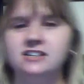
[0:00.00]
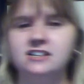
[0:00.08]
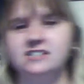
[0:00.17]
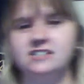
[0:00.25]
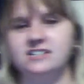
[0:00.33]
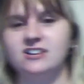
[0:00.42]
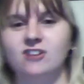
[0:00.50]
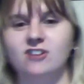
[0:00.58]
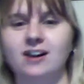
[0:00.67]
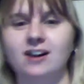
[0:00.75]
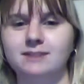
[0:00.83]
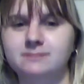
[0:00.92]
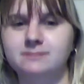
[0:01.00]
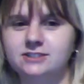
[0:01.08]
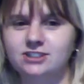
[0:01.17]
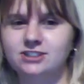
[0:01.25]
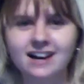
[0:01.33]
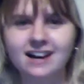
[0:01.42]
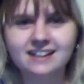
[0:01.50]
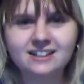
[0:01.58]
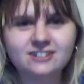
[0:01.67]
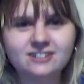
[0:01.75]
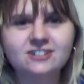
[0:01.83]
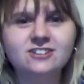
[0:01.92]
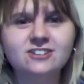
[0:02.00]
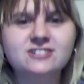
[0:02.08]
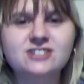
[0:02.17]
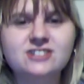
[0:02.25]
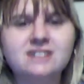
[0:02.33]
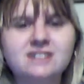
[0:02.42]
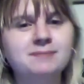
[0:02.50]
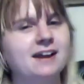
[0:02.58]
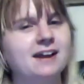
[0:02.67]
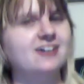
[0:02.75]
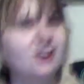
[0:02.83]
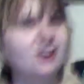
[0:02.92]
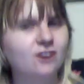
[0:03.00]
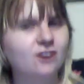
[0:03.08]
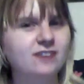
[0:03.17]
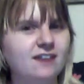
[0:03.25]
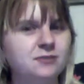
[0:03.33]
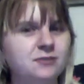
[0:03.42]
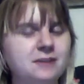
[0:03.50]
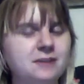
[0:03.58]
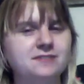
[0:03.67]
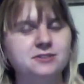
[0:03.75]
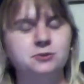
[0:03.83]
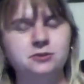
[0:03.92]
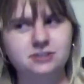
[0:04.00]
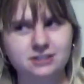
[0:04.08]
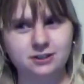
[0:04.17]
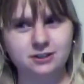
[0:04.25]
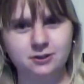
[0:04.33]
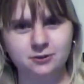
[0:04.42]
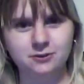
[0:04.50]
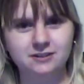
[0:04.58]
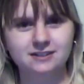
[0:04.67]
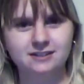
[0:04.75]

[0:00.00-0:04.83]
So I'm trying to get her to go to the gym, but I only have a week of school, so.